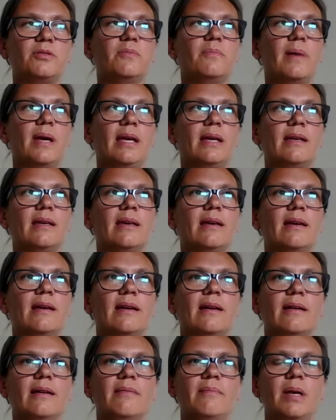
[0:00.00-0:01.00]

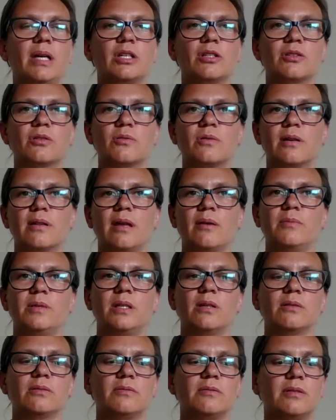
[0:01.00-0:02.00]
make sure that we
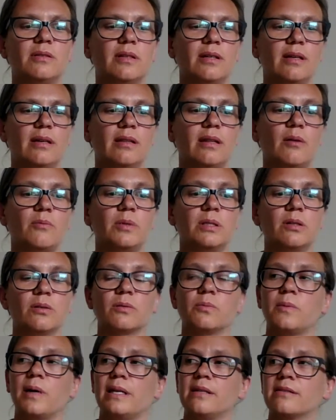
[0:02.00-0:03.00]
don't that we're
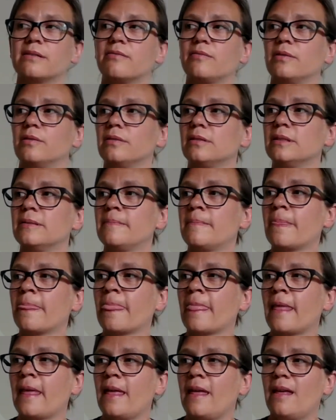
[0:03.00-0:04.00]
not wasteful.
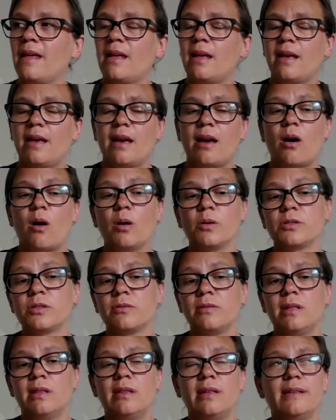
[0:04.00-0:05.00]
Also,
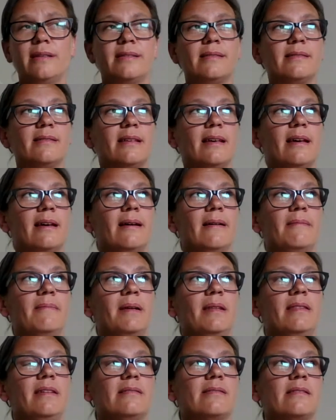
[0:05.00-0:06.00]
in this
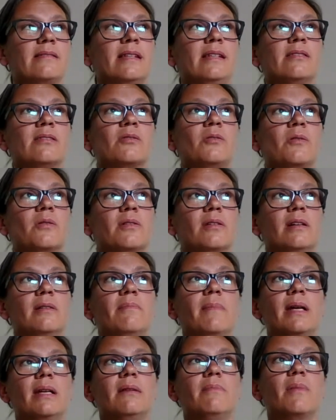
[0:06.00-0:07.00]
as is corner, in
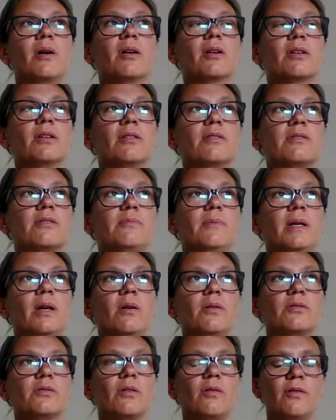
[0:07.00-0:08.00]
many markets, we
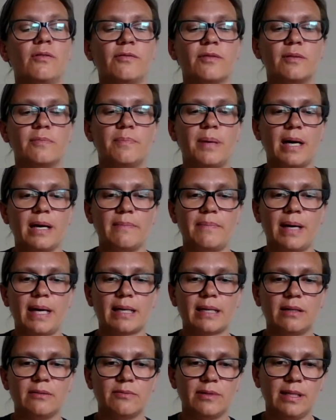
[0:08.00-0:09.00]
also offer
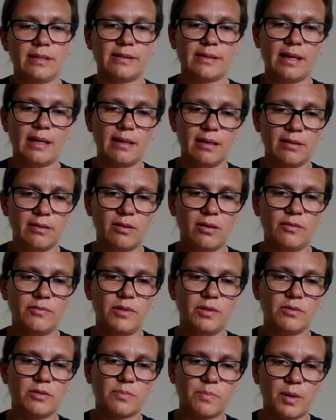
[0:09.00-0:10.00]
buyback and resell of
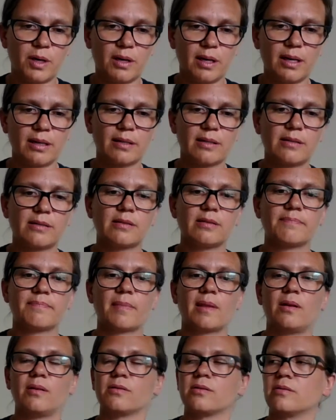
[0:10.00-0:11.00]
used products,
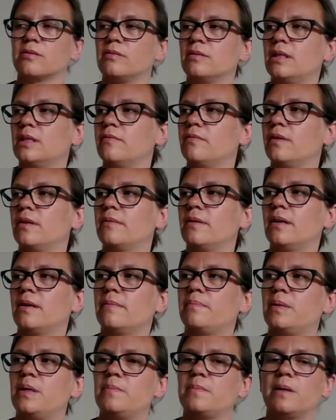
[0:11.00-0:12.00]
also to give
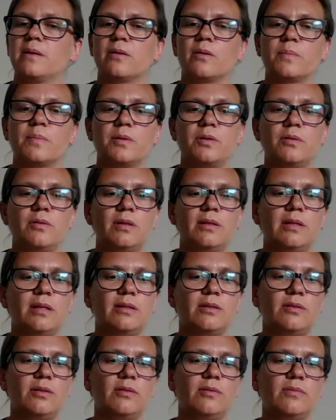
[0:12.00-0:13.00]
people an opportunity
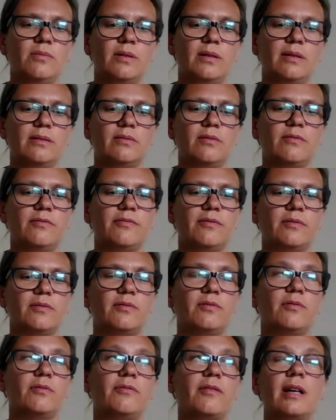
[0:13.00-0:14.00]

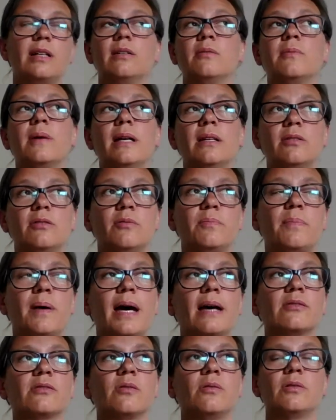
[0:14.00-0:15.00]
to find a way to
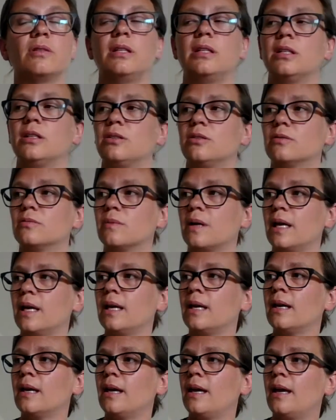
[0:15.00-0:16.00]
pass on in a good
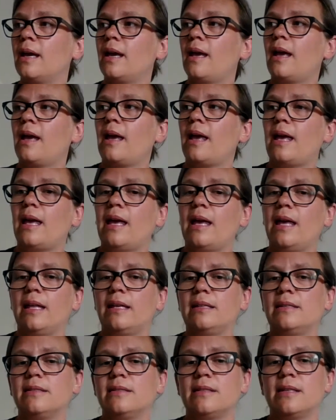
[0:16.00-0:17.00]
way.
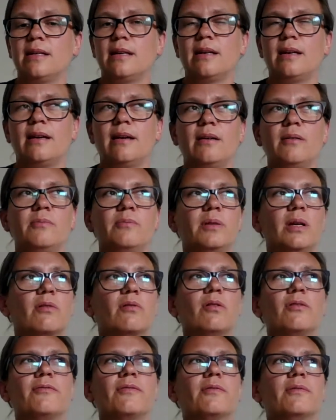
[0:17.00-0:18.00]
And we are
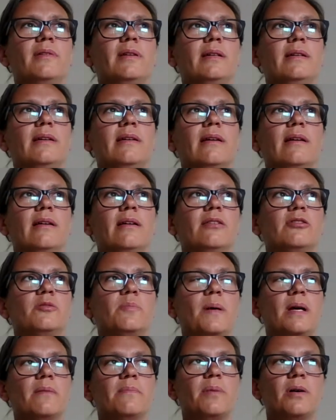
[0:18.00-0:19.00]
offering
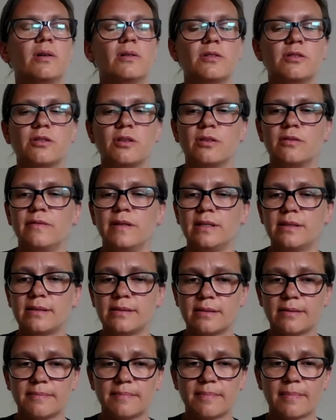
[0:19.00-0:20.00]
spare parts
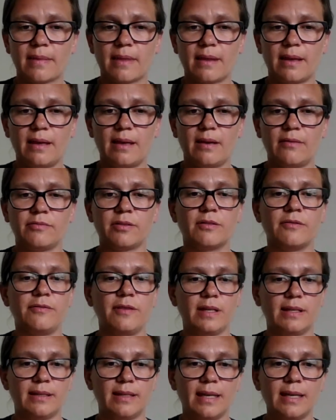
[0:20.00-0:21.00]
service for
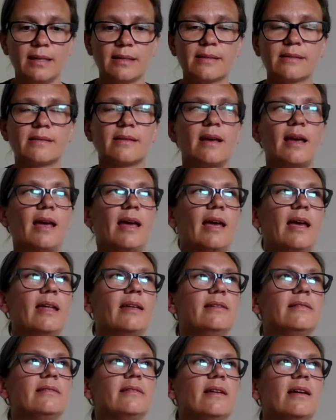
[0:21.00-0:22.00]
fittings,
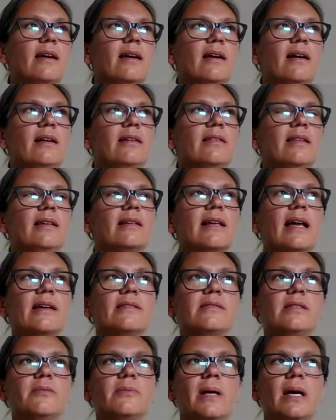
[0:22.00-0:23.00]
and I think
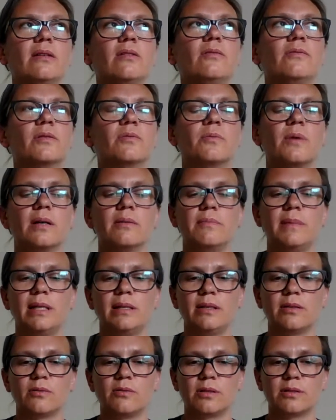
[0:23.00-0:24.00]
last year we had over 1
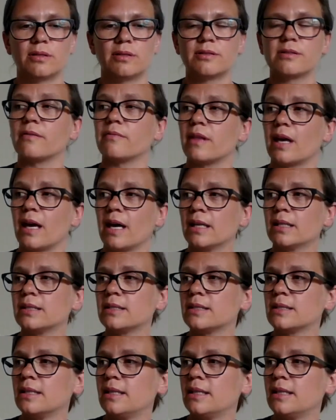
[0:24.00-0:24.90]
million orders of that.